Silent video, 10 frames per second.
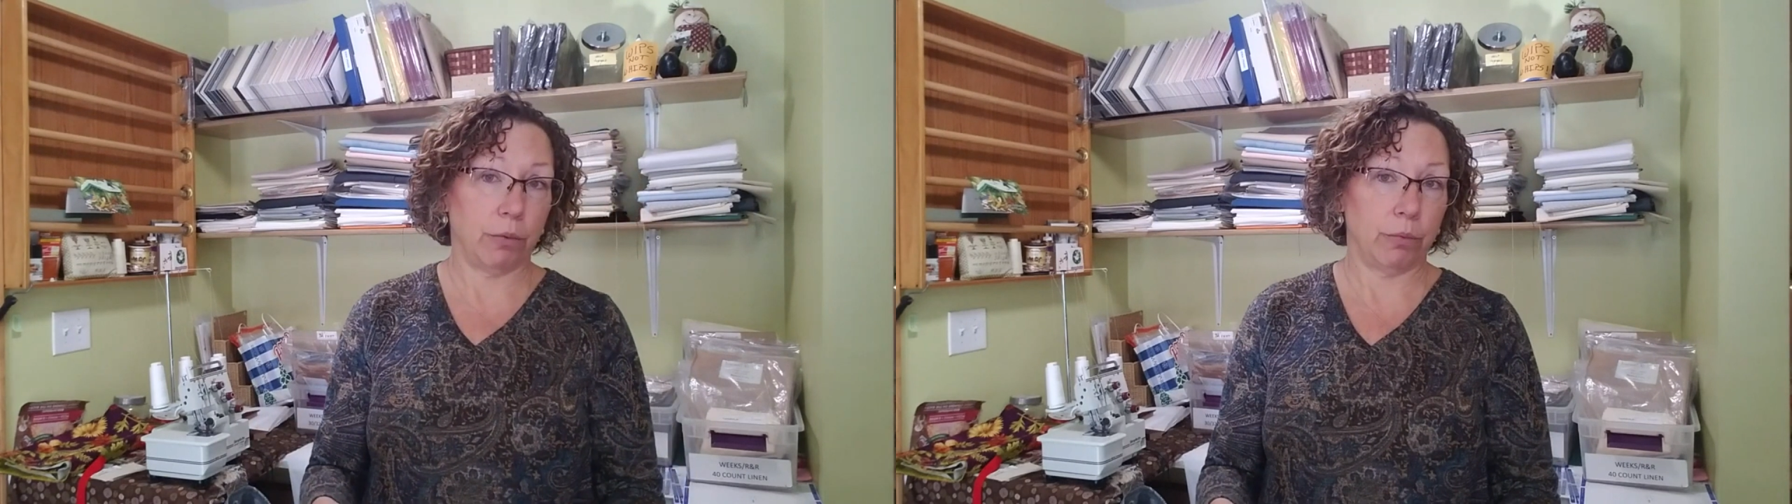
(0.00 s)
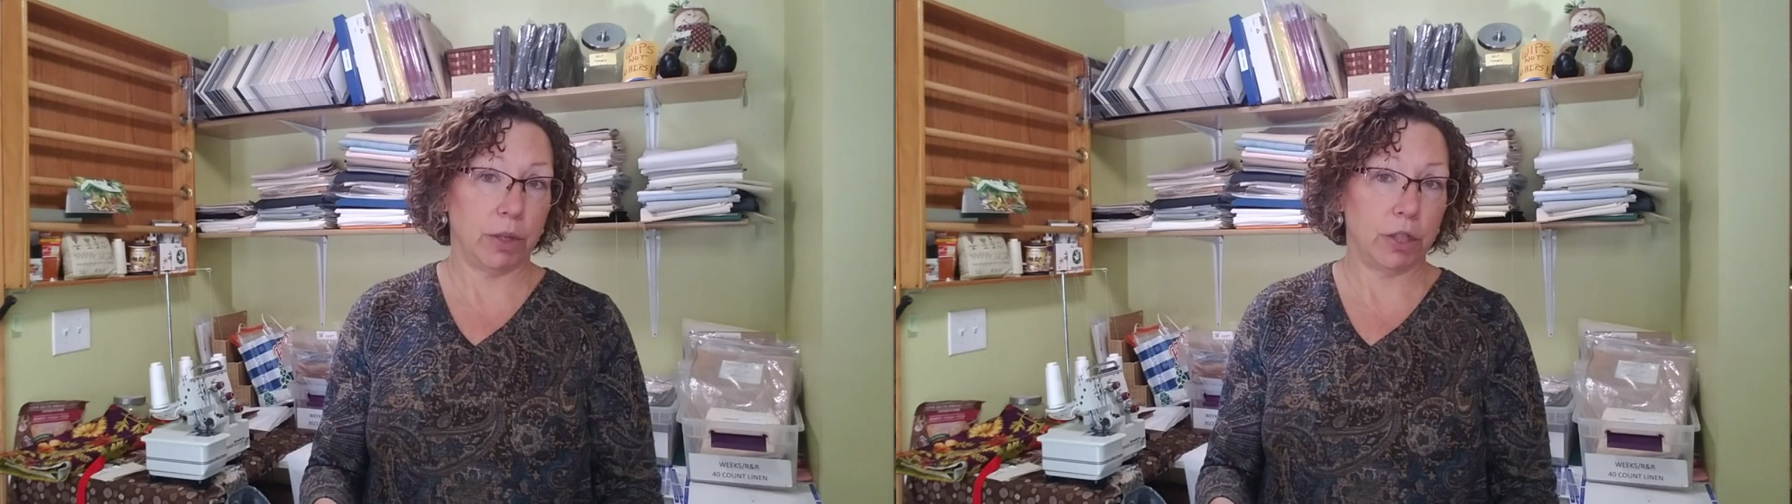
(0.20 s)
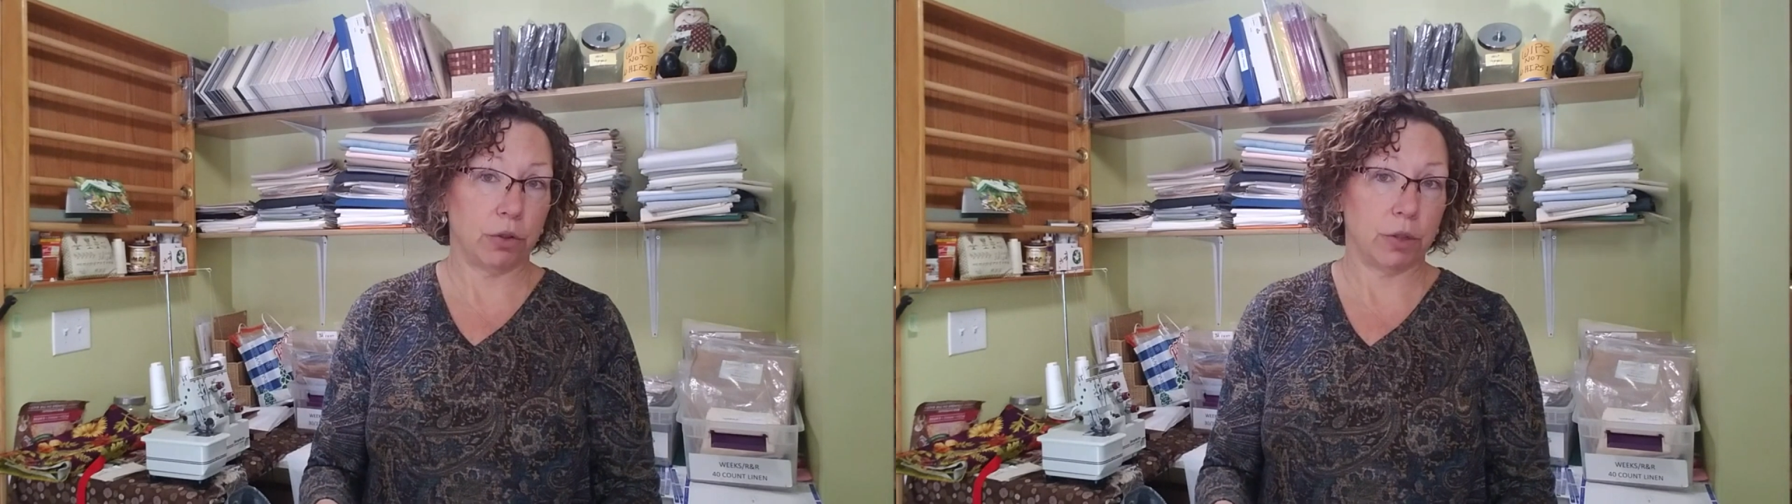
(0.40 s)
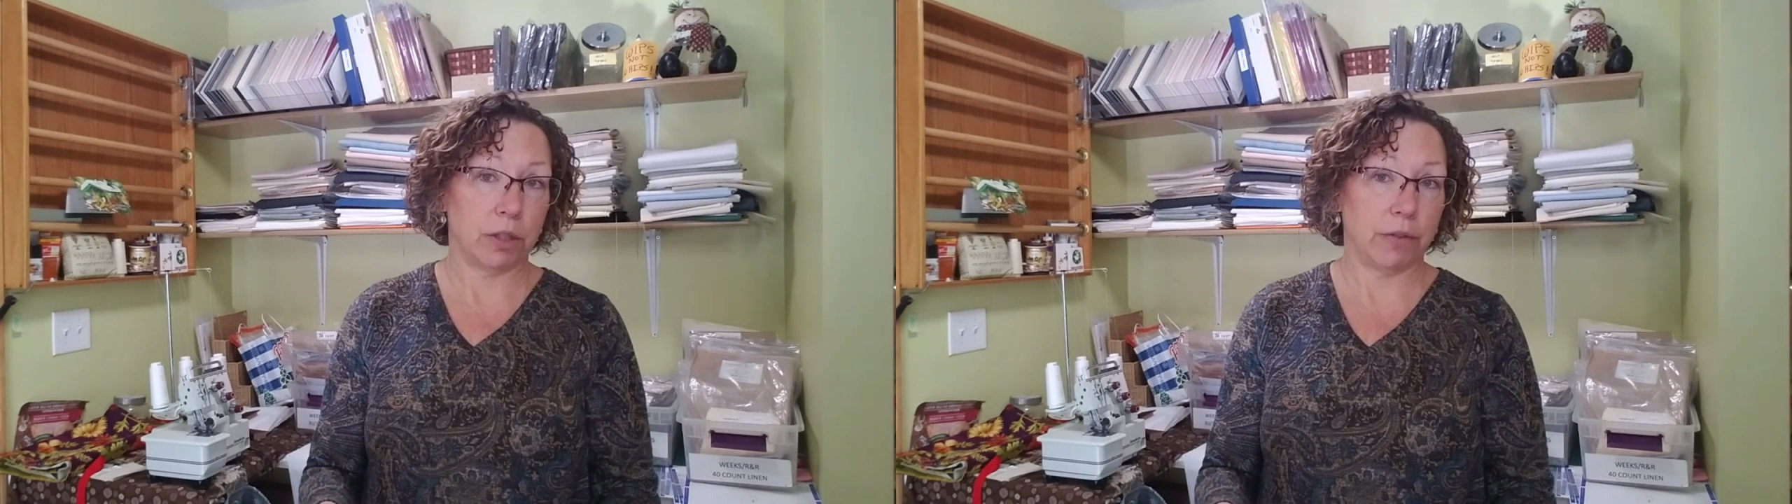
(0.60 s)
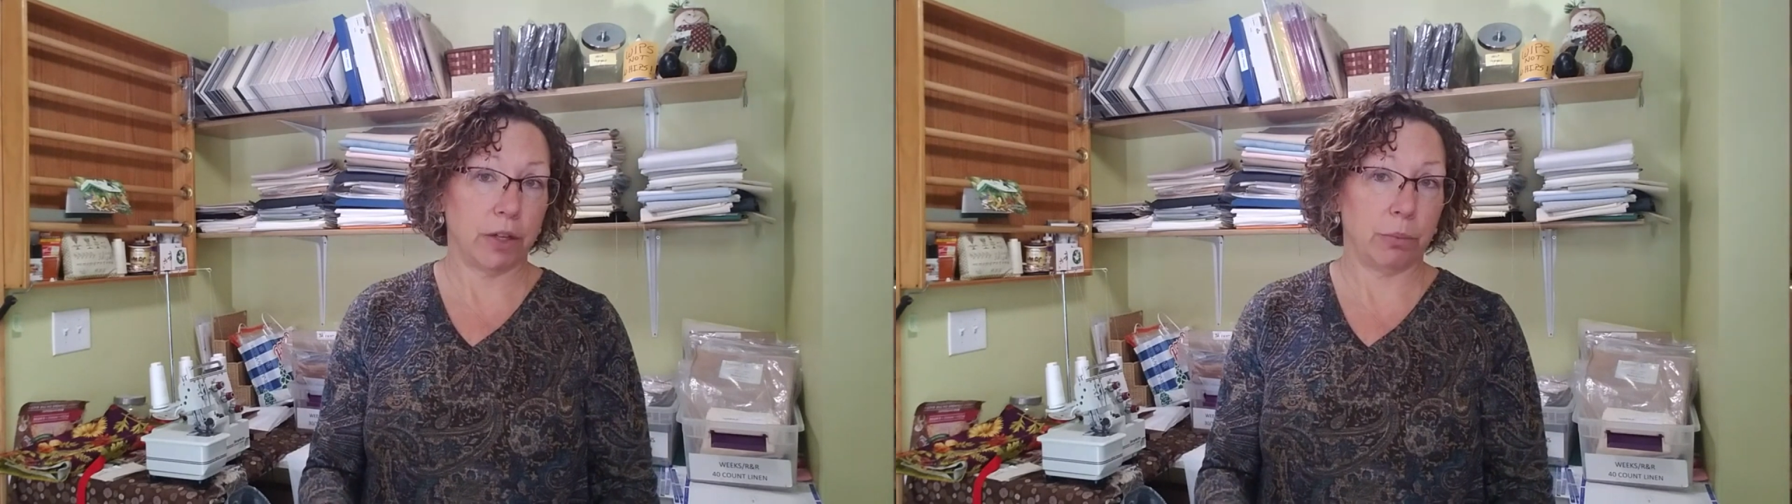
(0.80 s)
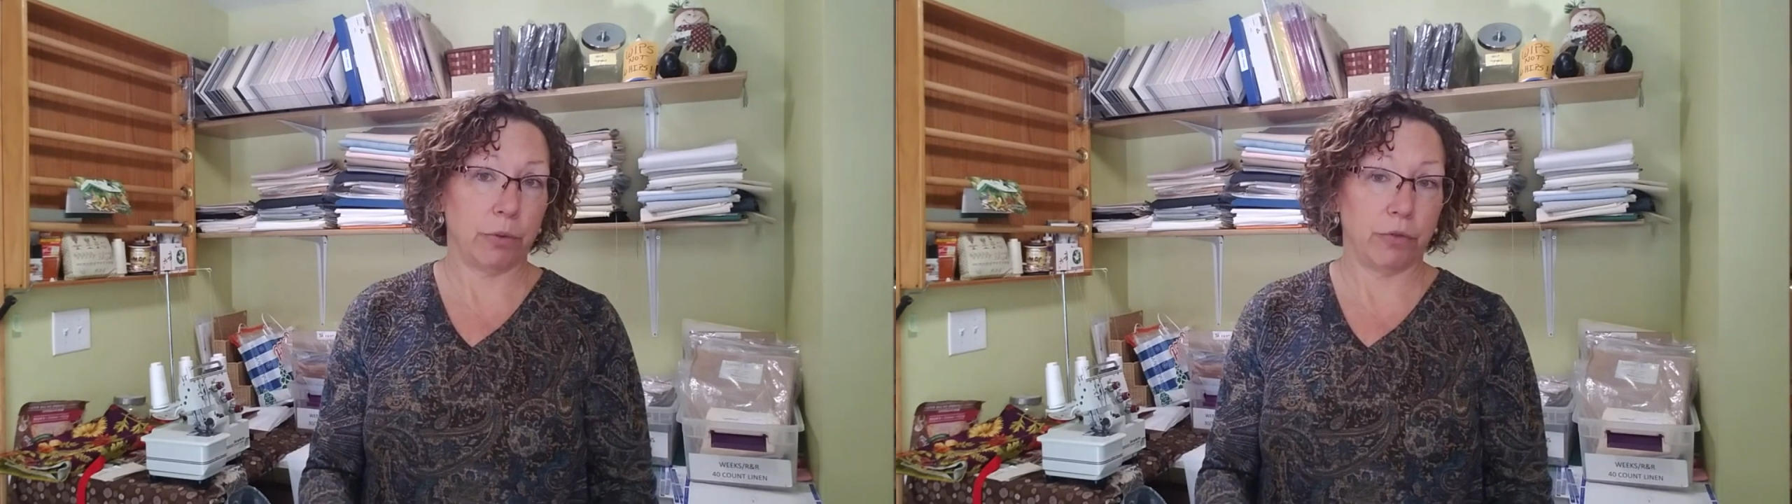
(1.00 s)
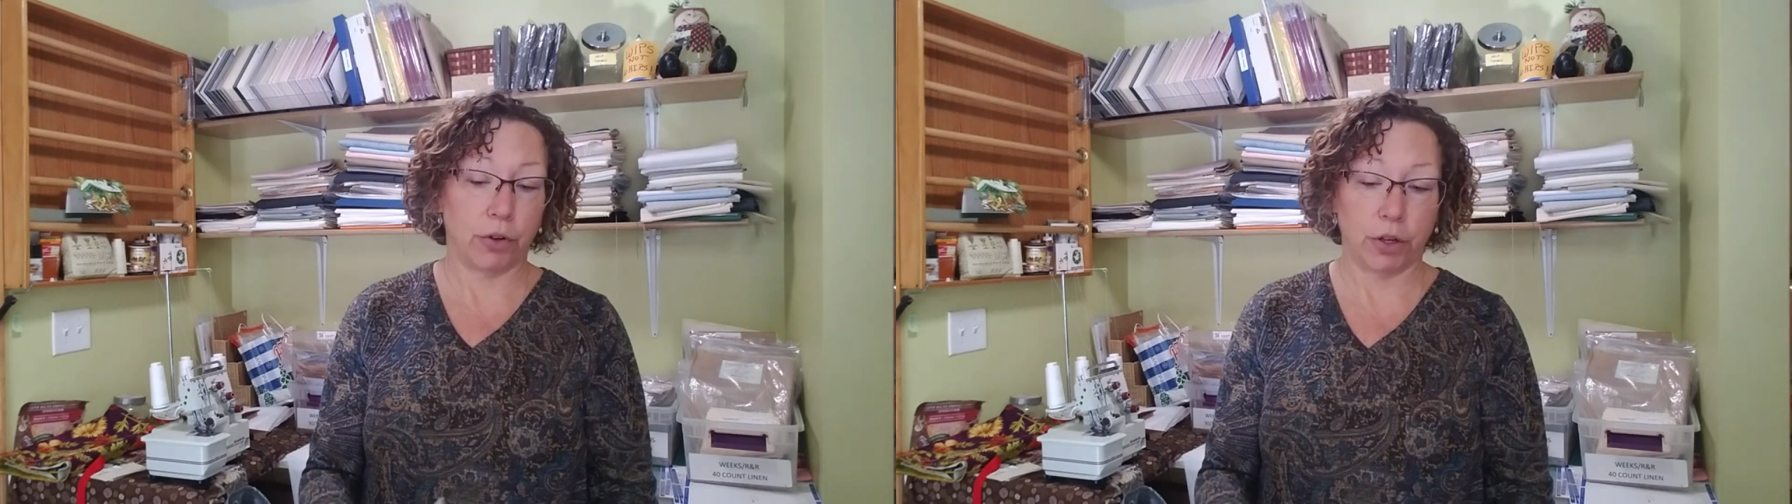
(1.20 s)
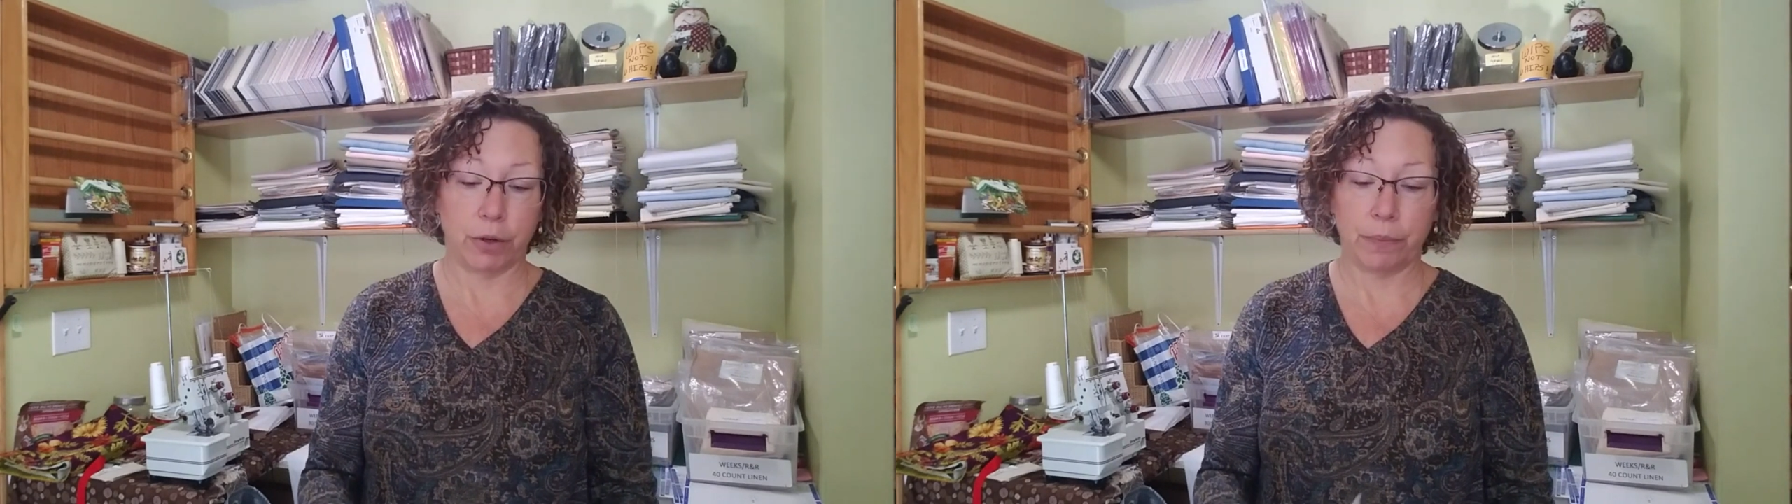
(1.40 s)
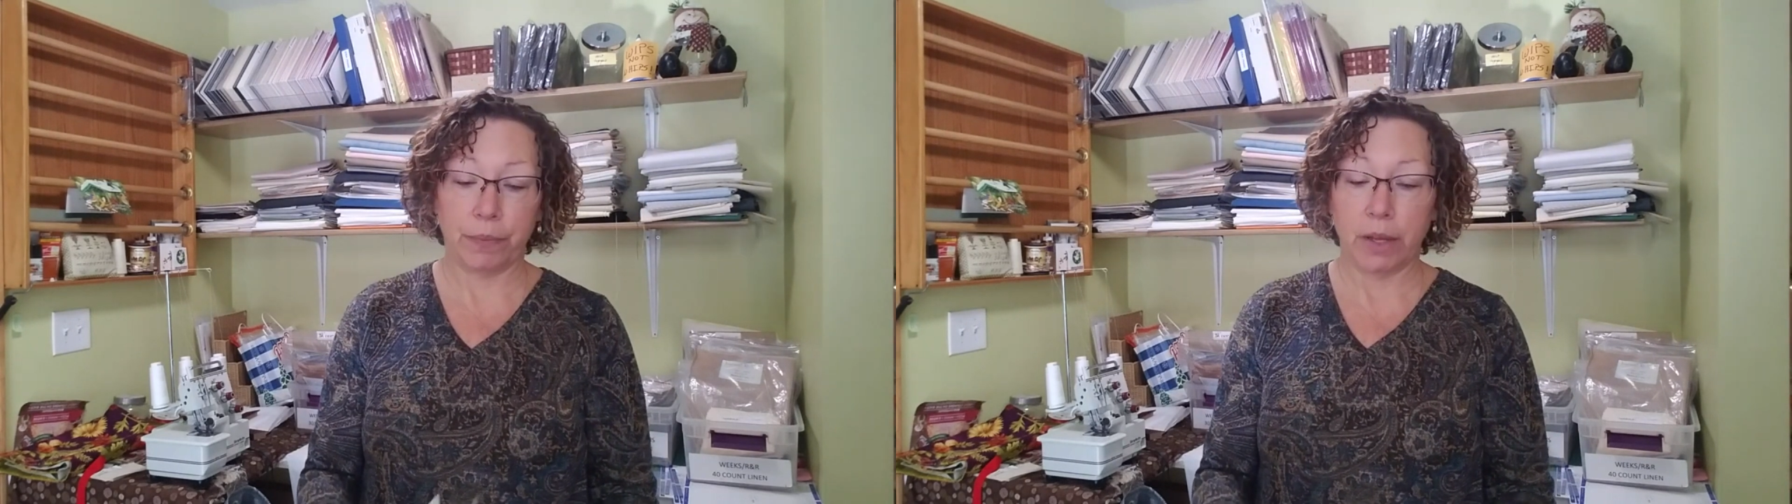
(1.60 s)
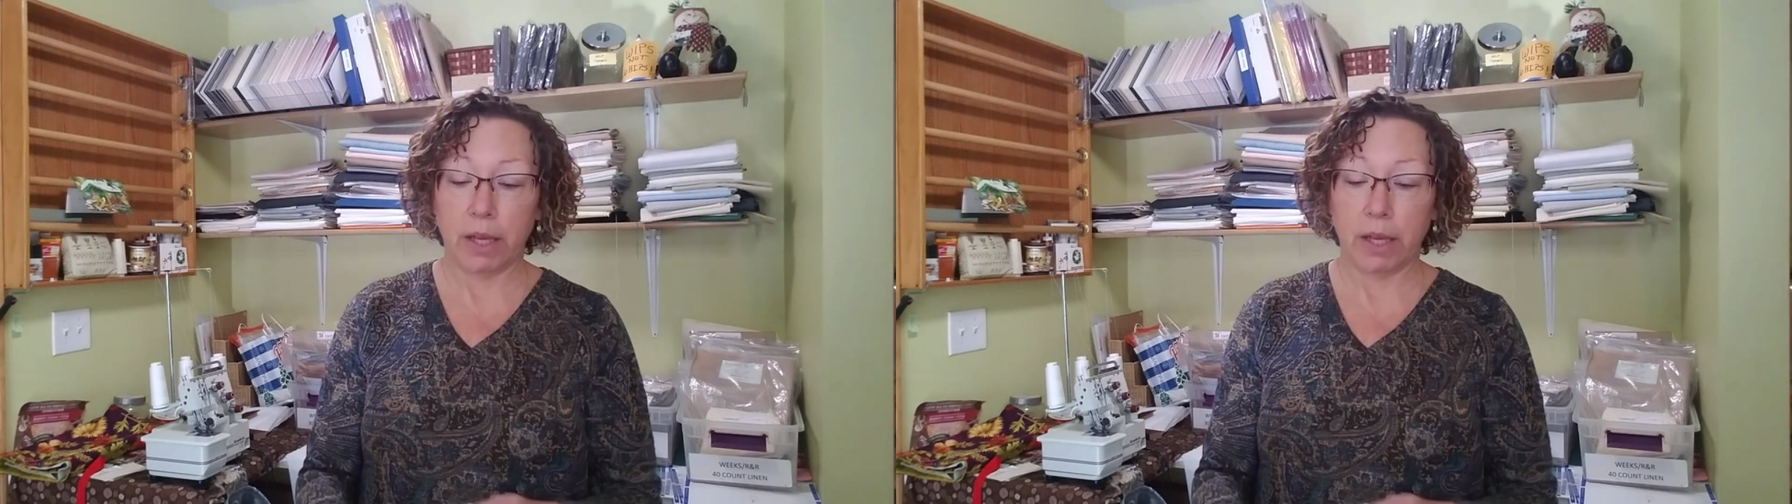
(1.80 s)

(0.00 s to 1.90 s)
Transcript: resource available for you.